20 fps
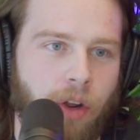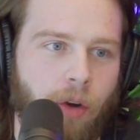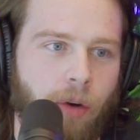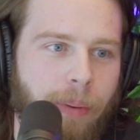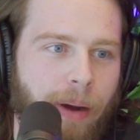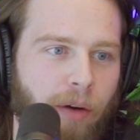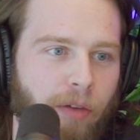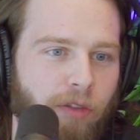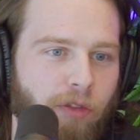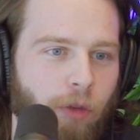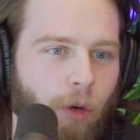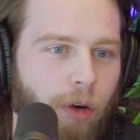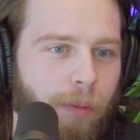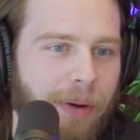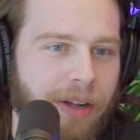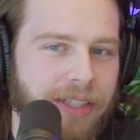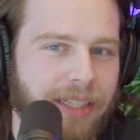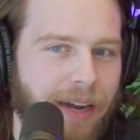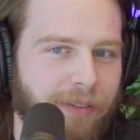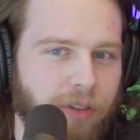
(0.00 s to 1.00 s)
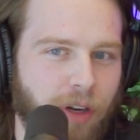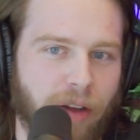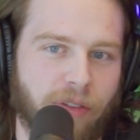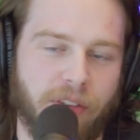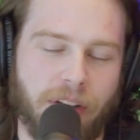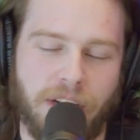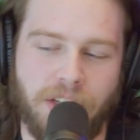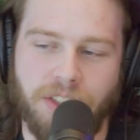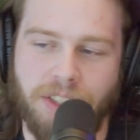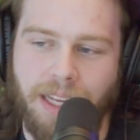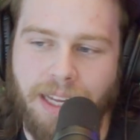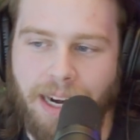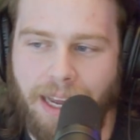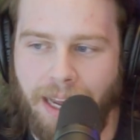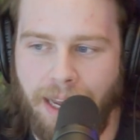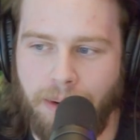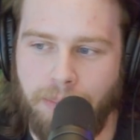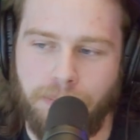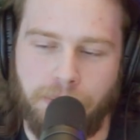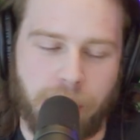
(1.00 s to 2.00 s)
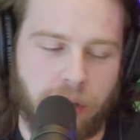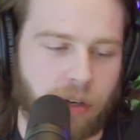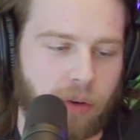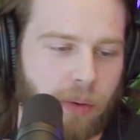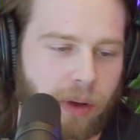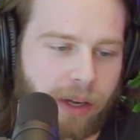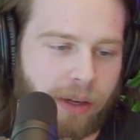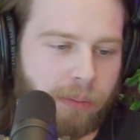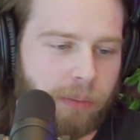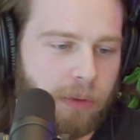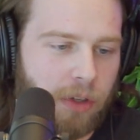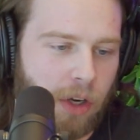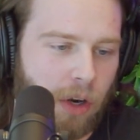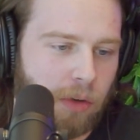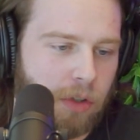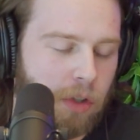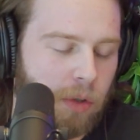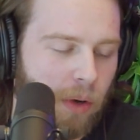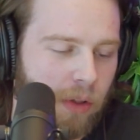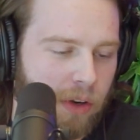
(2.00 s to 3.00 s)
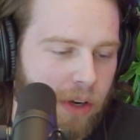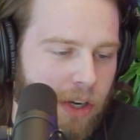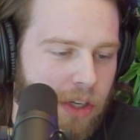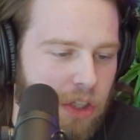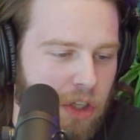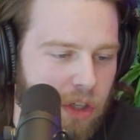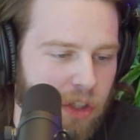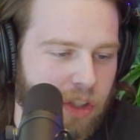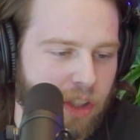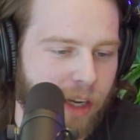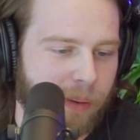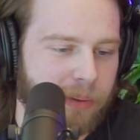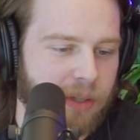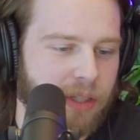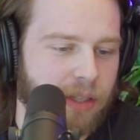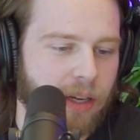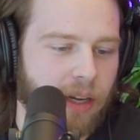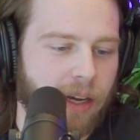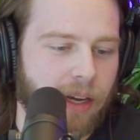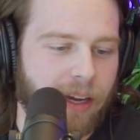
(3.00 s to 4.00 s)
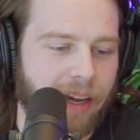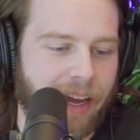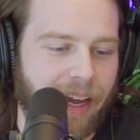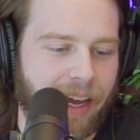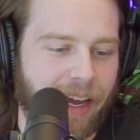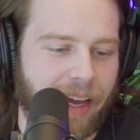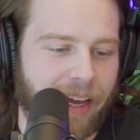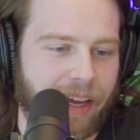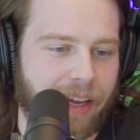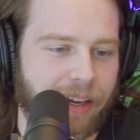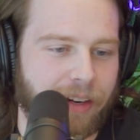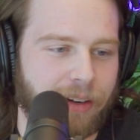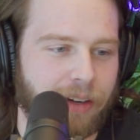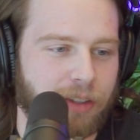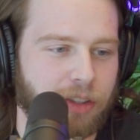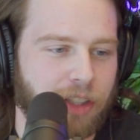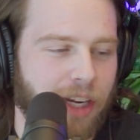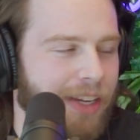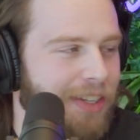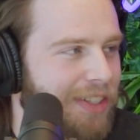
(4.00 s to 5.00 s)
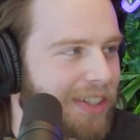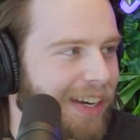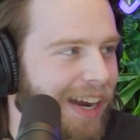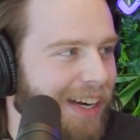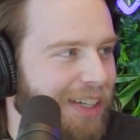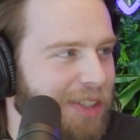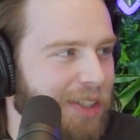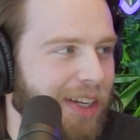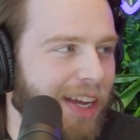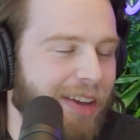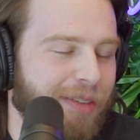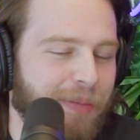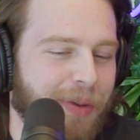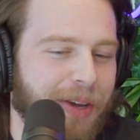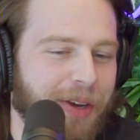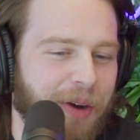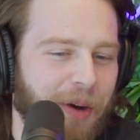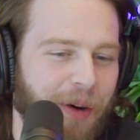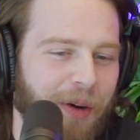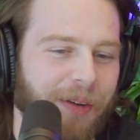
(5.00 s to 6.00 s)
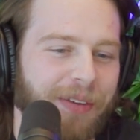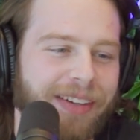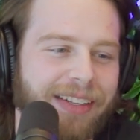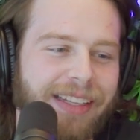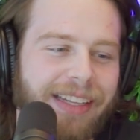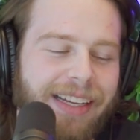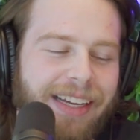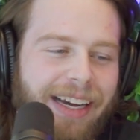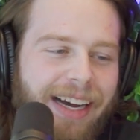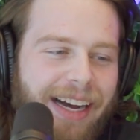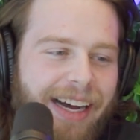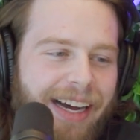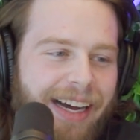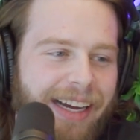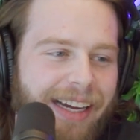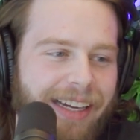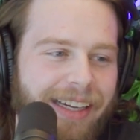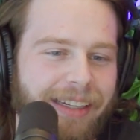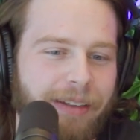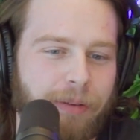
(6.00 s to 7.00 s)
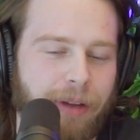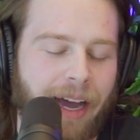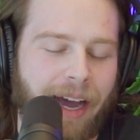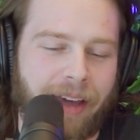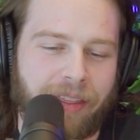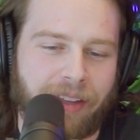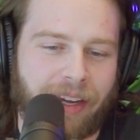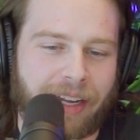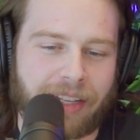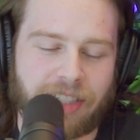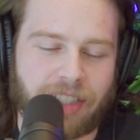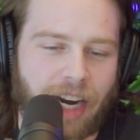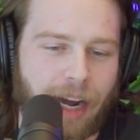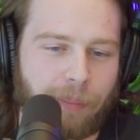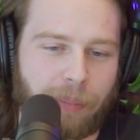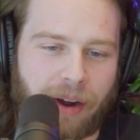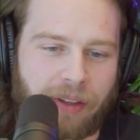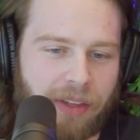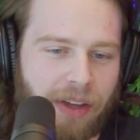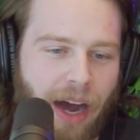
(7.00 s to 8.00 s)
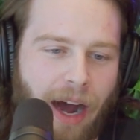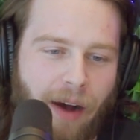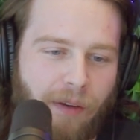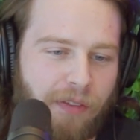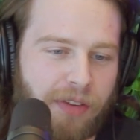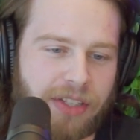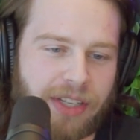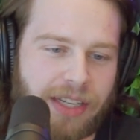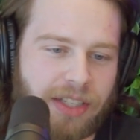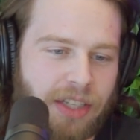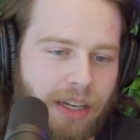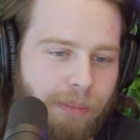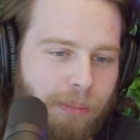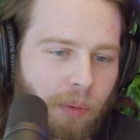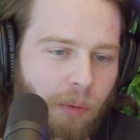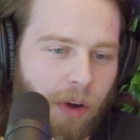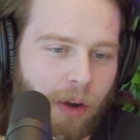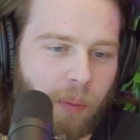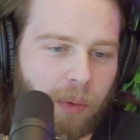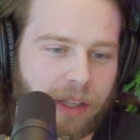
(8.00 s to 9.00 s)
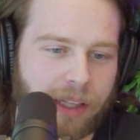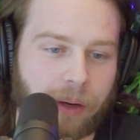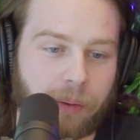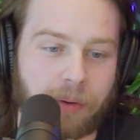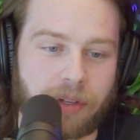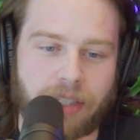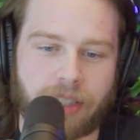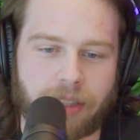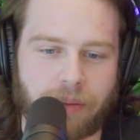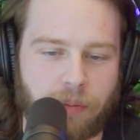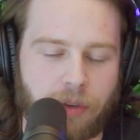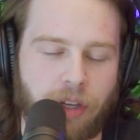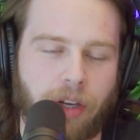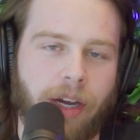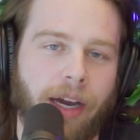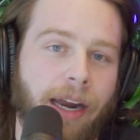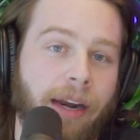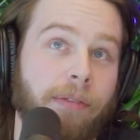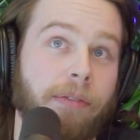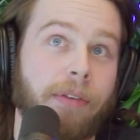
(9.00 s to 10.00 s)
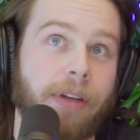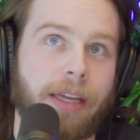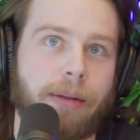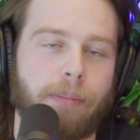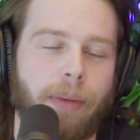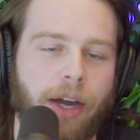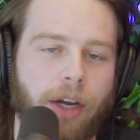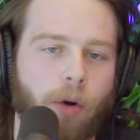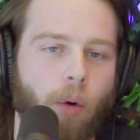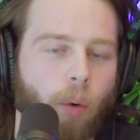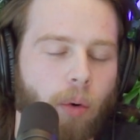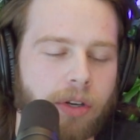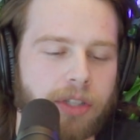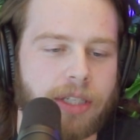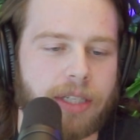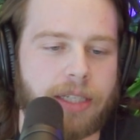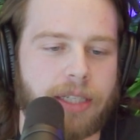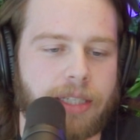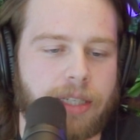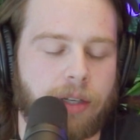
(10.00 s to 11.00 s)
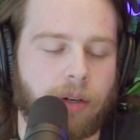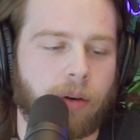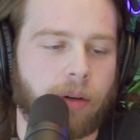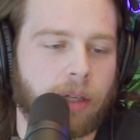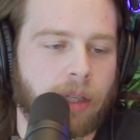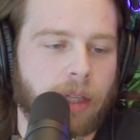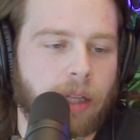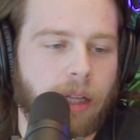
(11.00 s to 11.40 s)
about 4 months after I finished that, I had been doing, 2 other internships, and Jason actually gave me a call. I think I'd stopped by the office at some point while I was kind of in my courses still,